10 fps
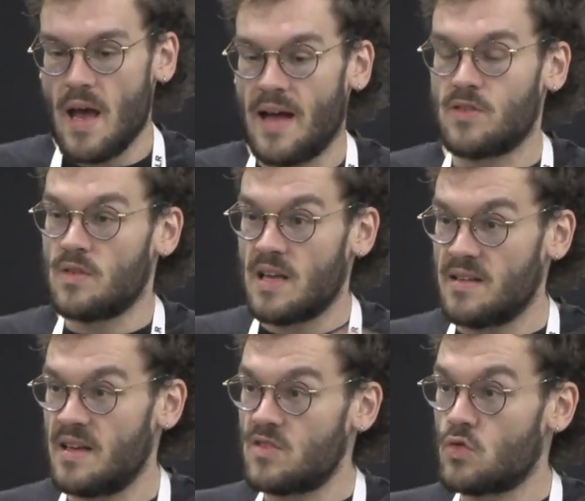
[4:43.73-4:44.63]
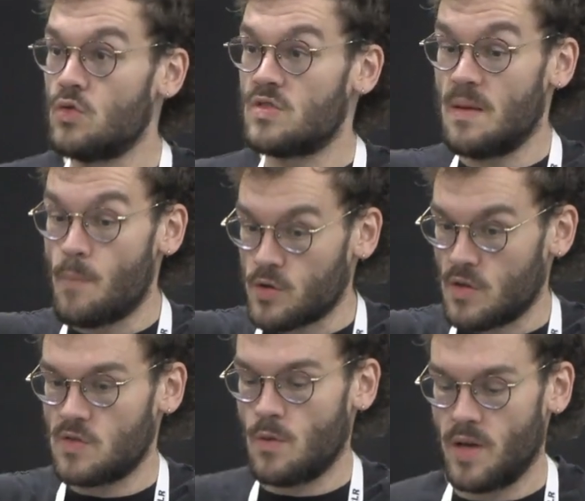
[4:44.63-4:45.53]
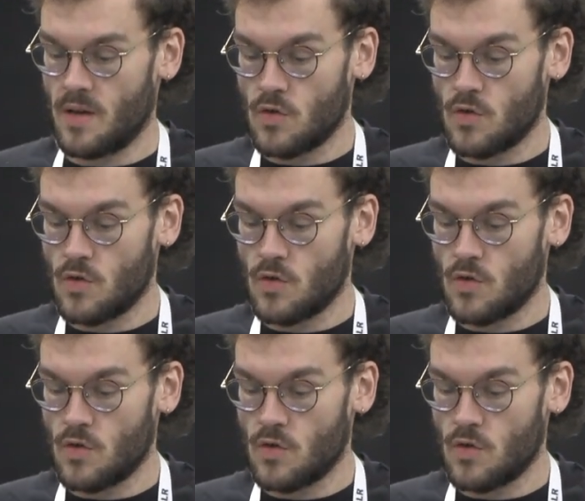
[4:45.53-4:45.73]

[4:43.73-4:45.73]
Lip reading: And so the idea is to use importance sampling.